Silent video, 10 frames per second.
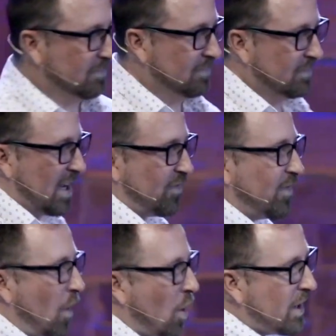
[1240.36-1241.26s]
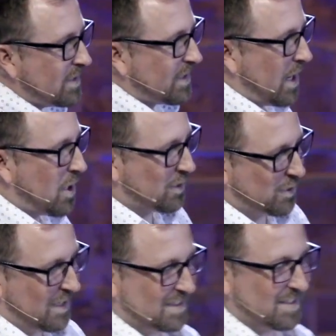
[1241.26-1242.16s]
How far his
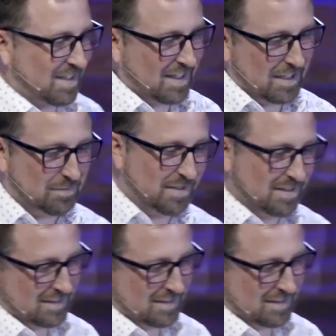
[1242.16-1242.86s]
character had slipped.